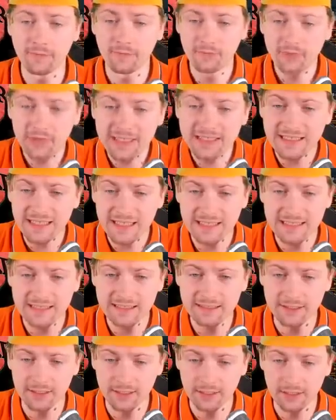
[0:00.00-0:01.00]
A three six
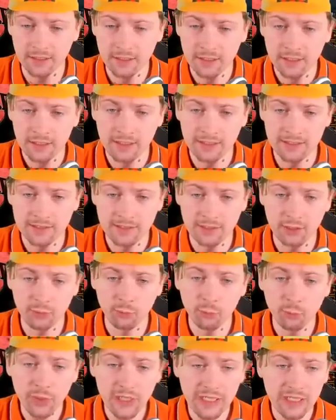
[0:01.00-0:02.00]
leader that's
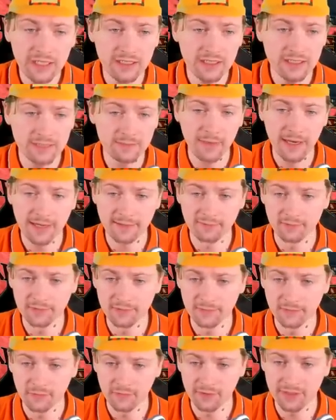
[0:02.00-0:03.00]
gonna win these
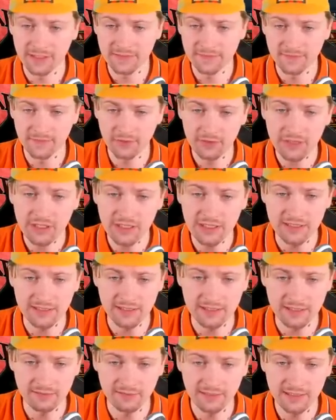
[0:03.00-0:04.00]
battles for us very
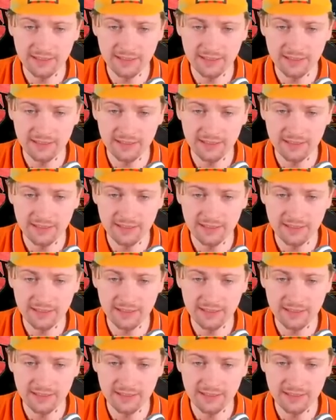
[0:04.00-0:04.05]
easily.